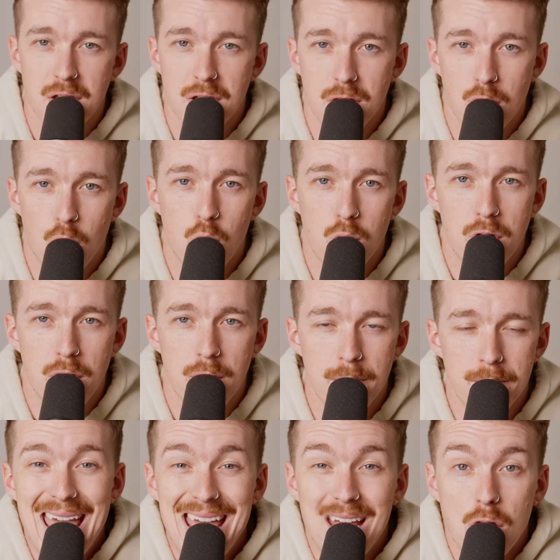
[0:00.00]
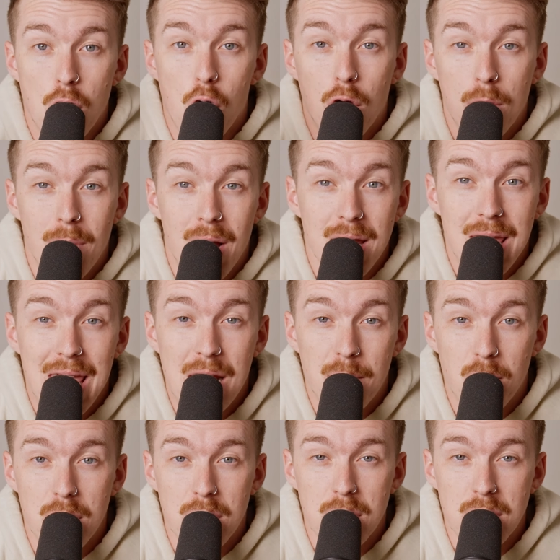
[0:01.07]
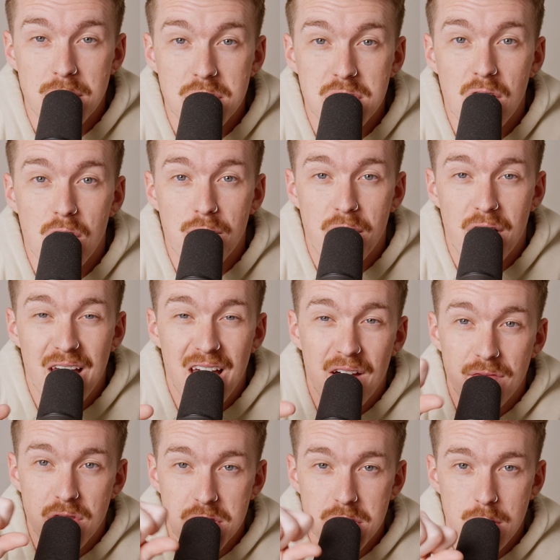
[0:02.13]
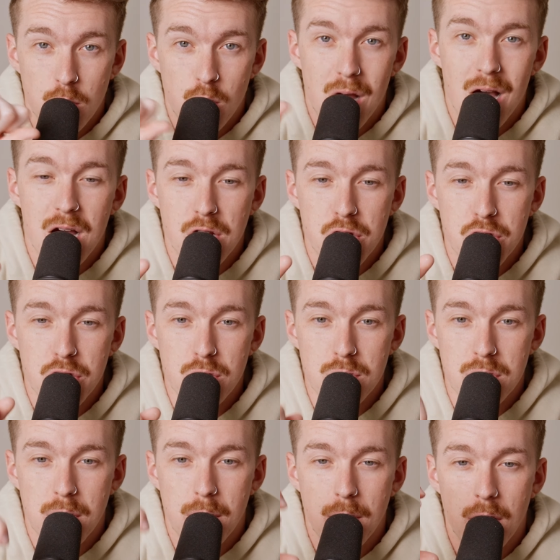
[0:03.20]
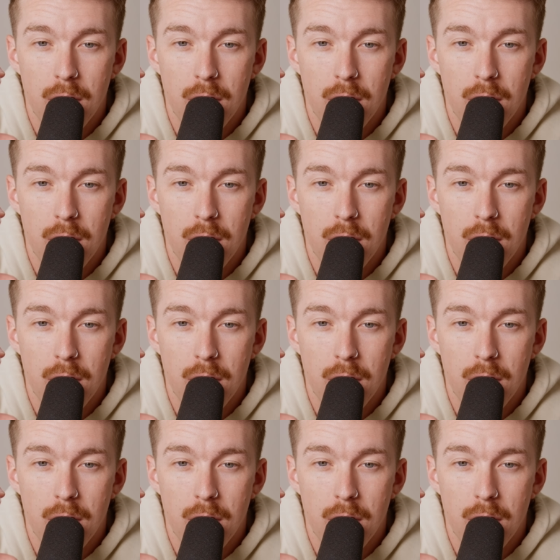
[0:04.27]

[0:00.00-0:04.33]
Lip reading: it in a corner, and on my camera itself I have this little hot shoot